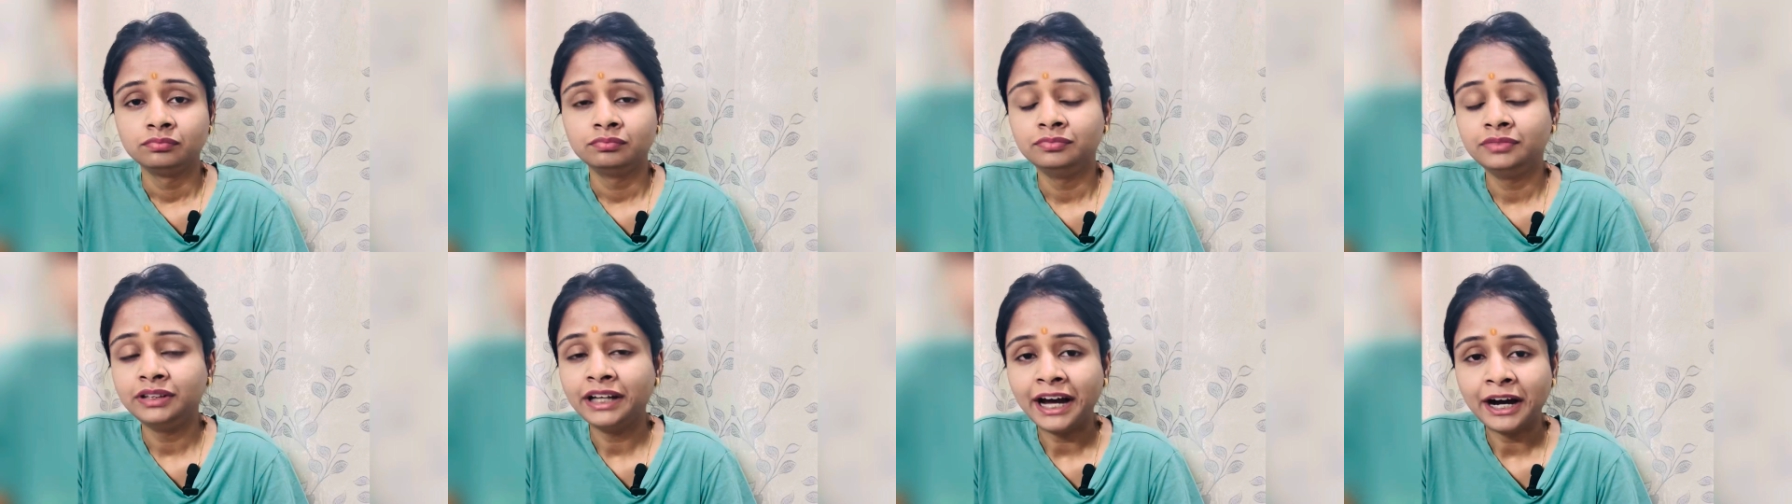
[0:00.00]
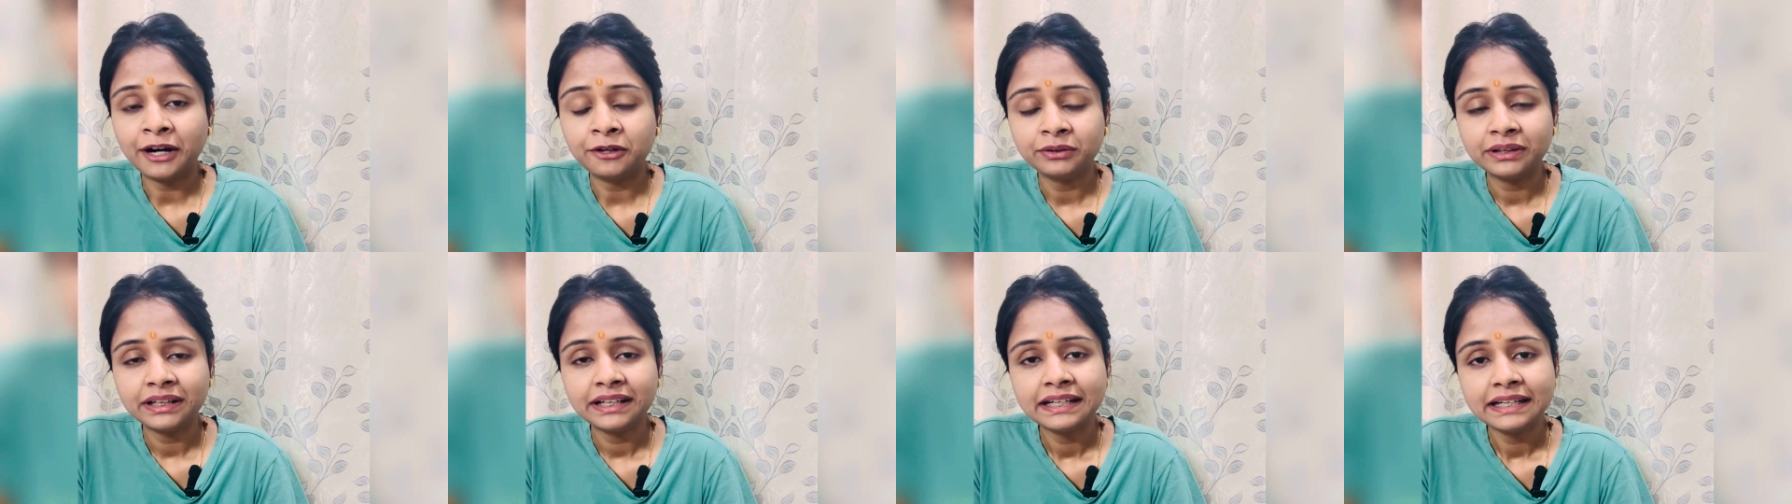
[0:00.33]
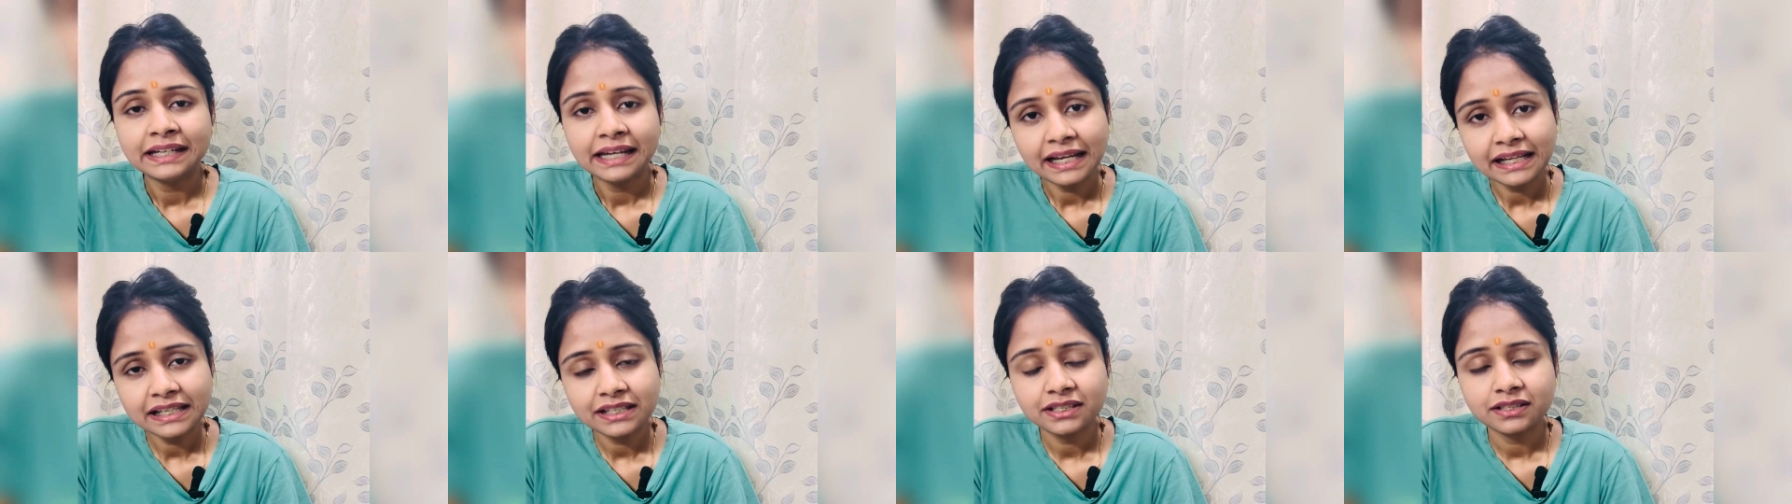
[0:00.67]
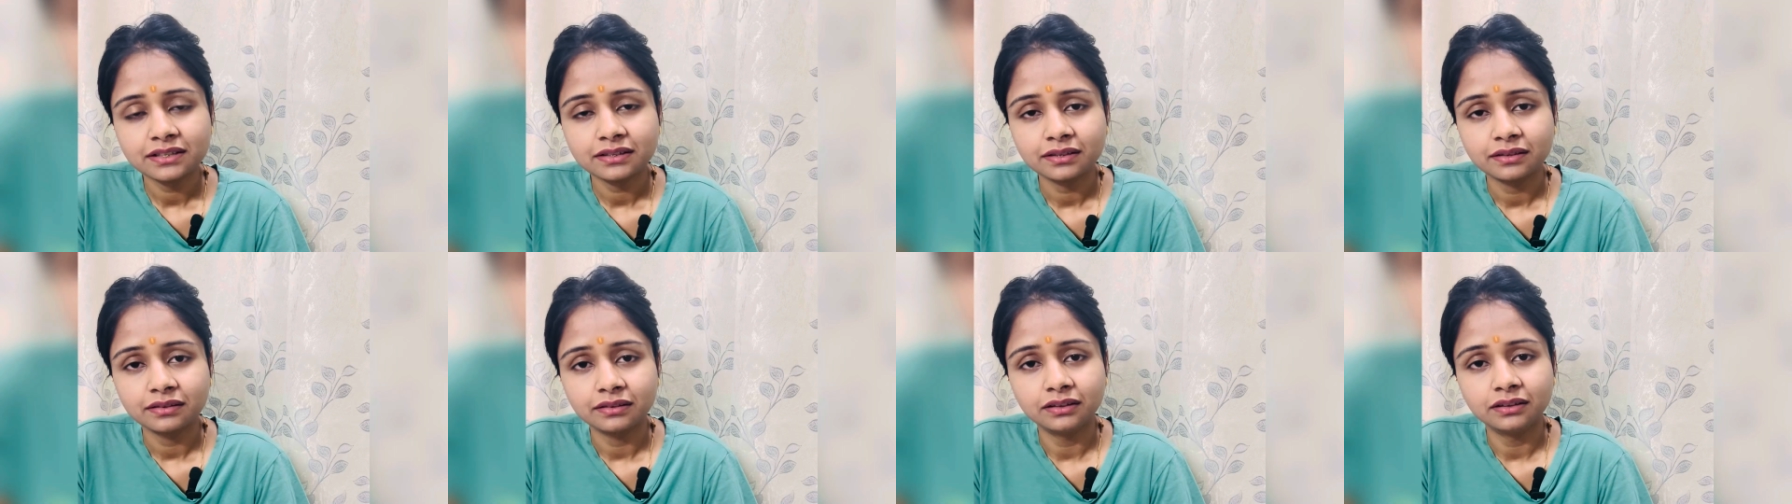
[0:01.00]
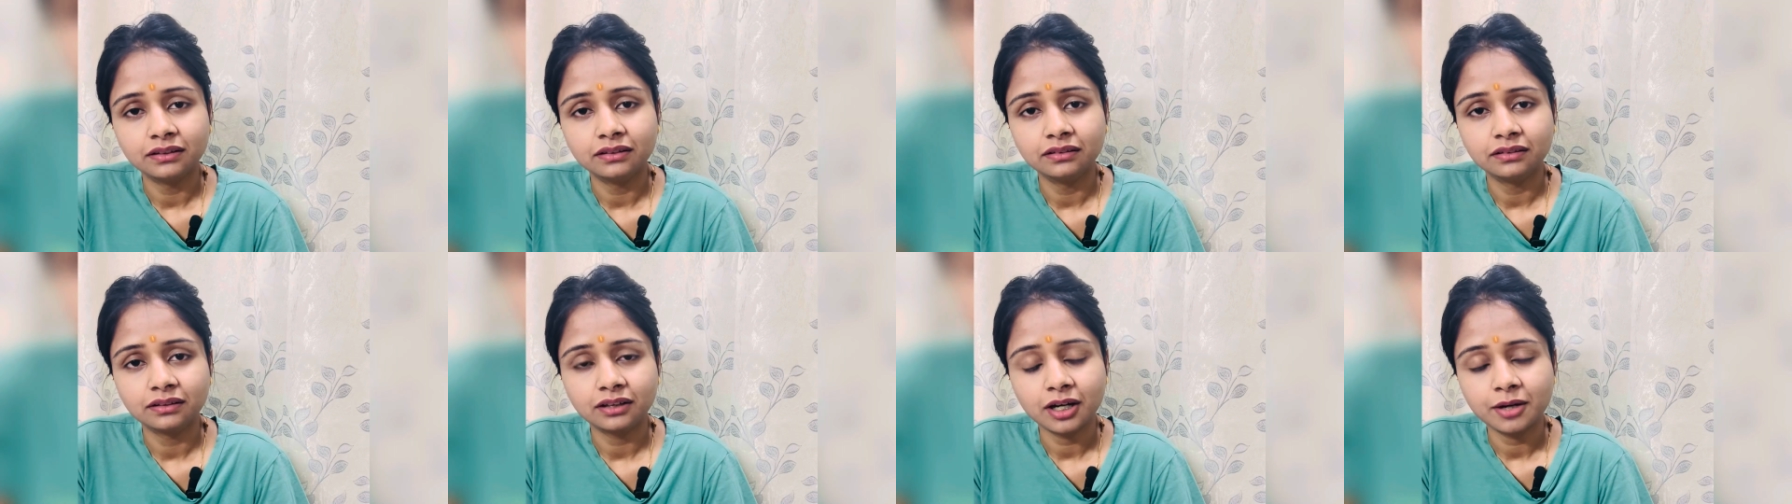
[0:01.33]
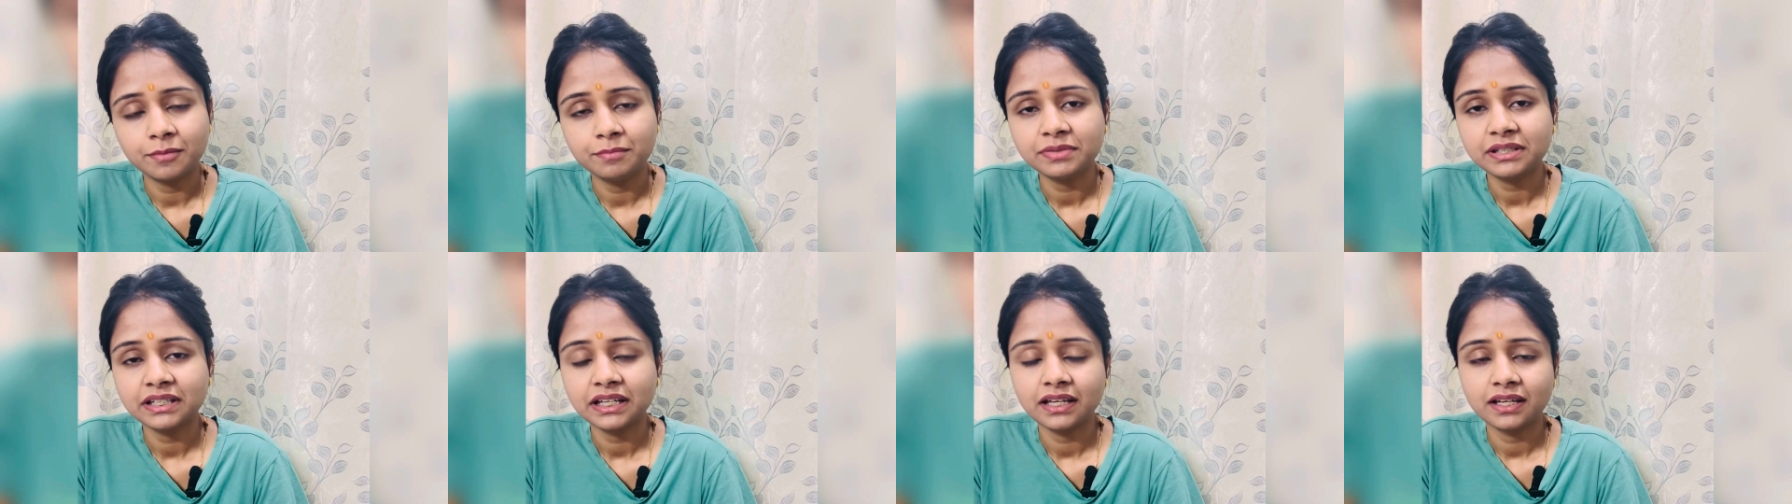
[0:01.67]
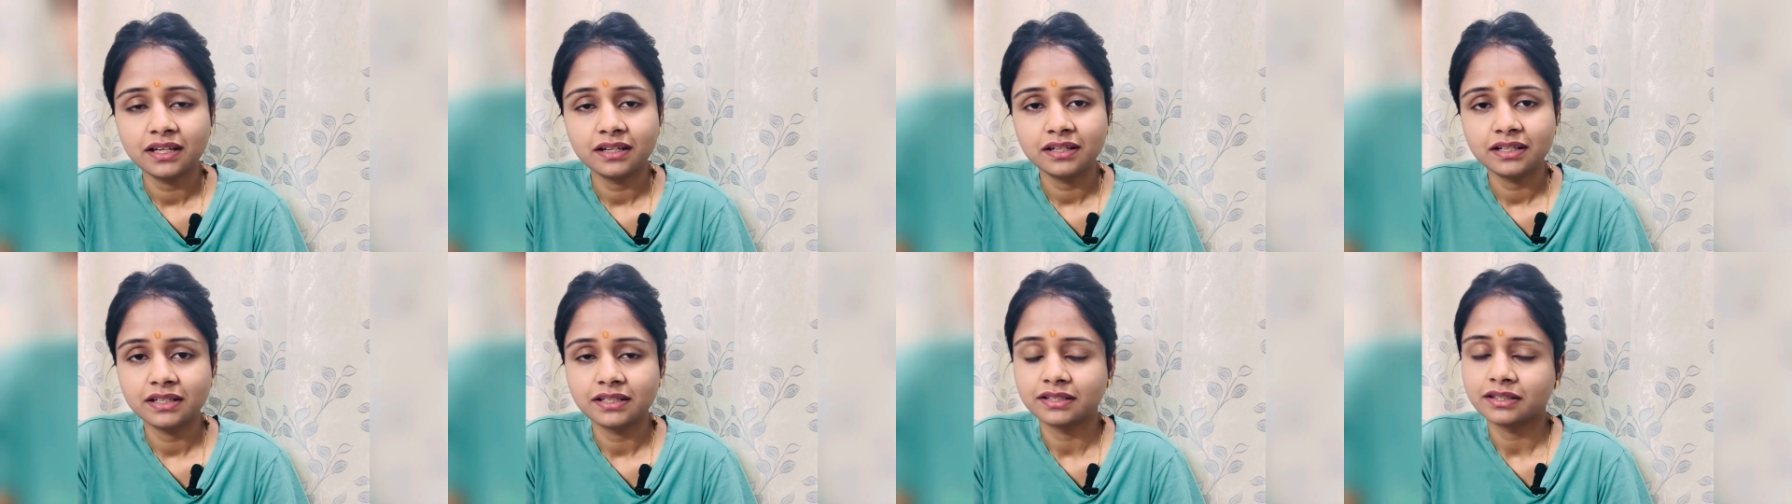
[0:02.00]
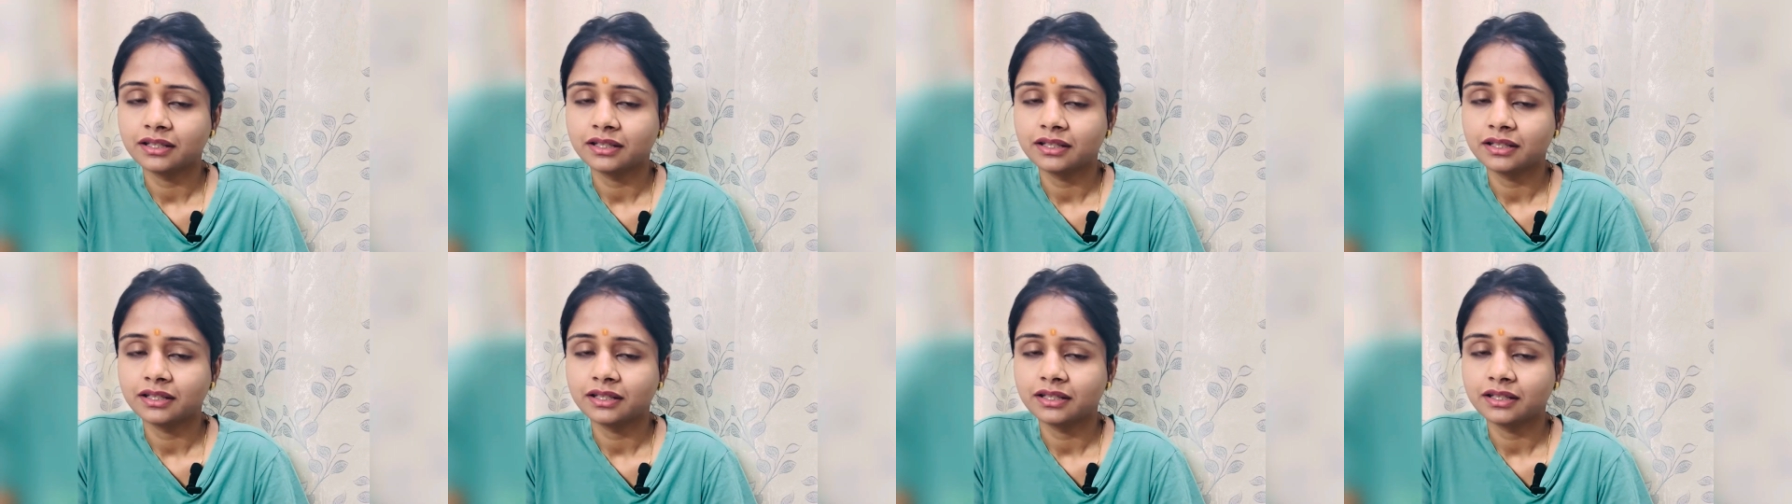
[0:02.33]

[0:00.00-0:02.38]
now the next uh, comes here is